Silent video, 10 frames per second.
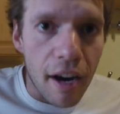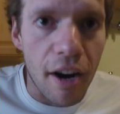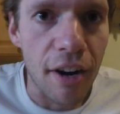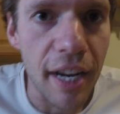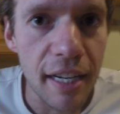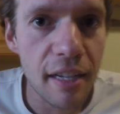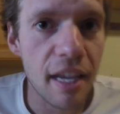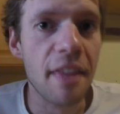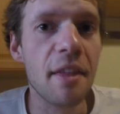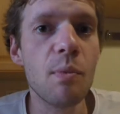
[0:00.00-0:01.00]
All right,
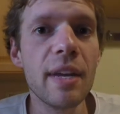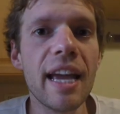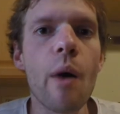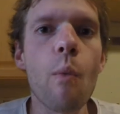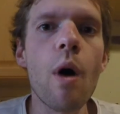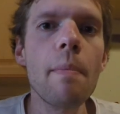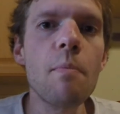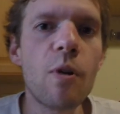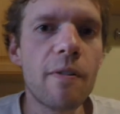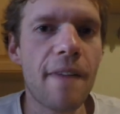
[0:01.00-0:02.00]
and then we got
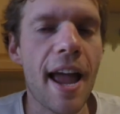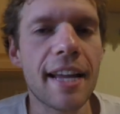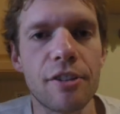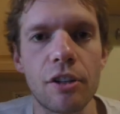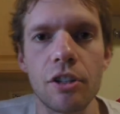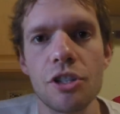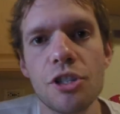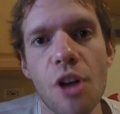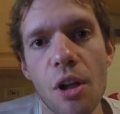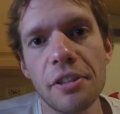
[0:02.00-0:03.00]
one more factor,
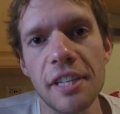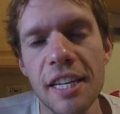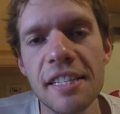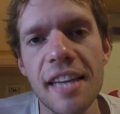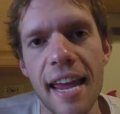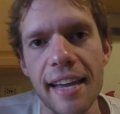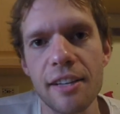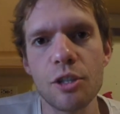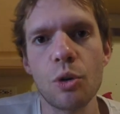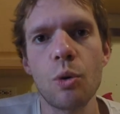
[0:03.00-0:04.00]
salt
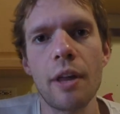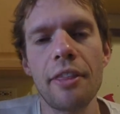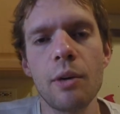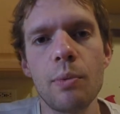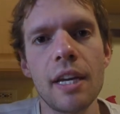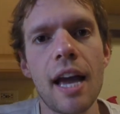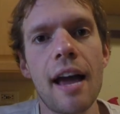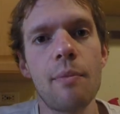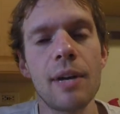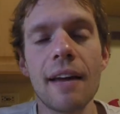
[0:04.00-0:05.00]
intake. So I think we
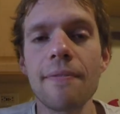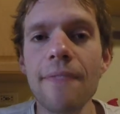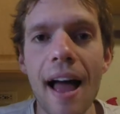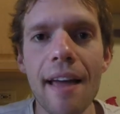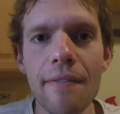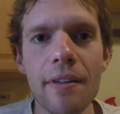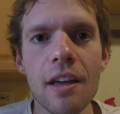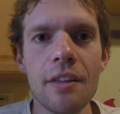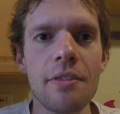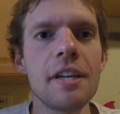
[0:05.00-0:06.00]
got, we got five
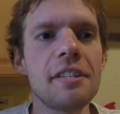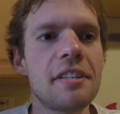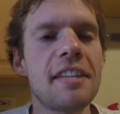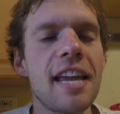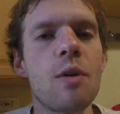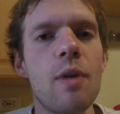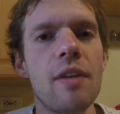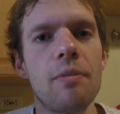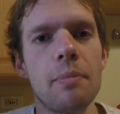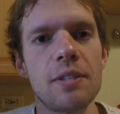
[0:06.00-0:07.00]
things to take
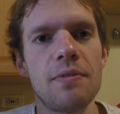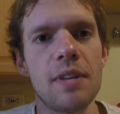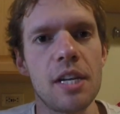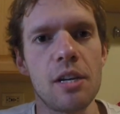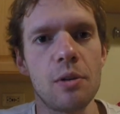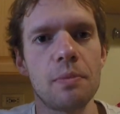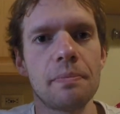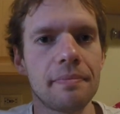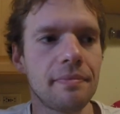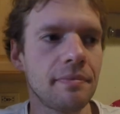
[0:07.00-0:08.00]
away from this video.
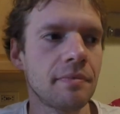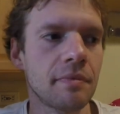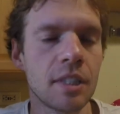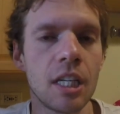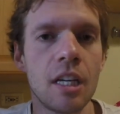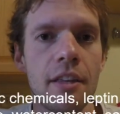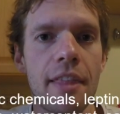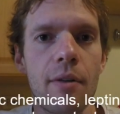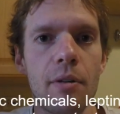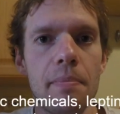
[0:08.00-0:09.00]

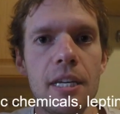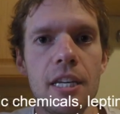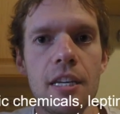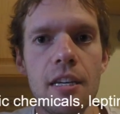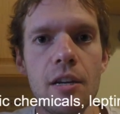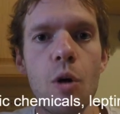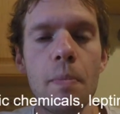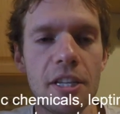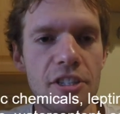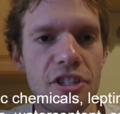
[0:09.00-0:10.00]
That would be
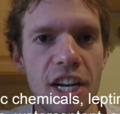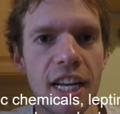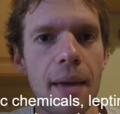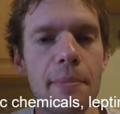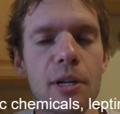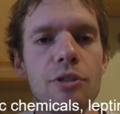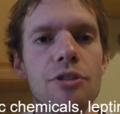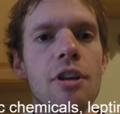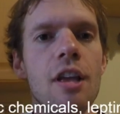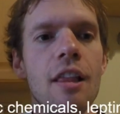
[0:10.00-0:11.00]
obesogenic
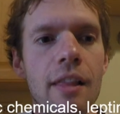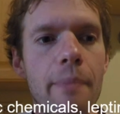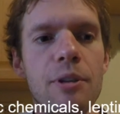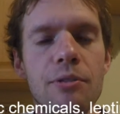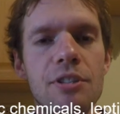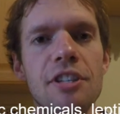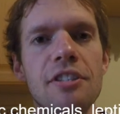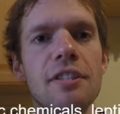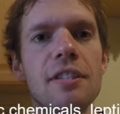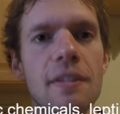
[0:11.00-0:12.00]
chemicals, leptin
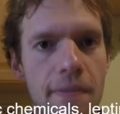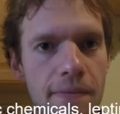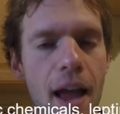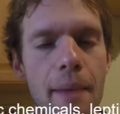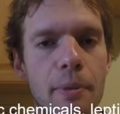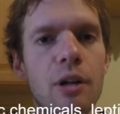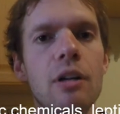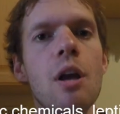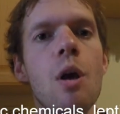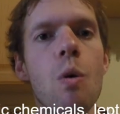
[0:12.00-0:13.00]
resistance,
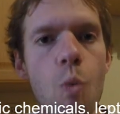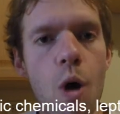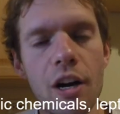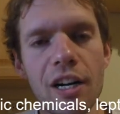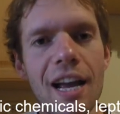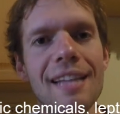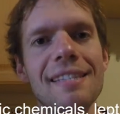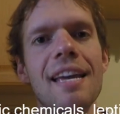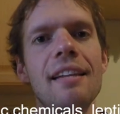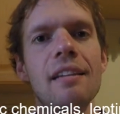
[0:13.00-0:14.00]
fiber, water
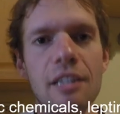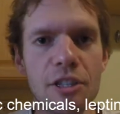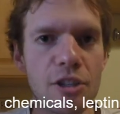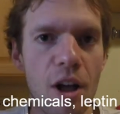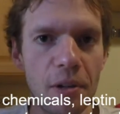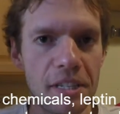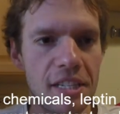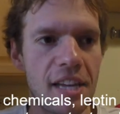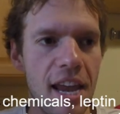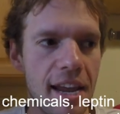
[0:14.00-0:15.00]
content, and salt
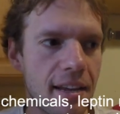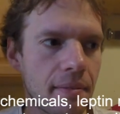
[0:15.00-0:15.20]
intake.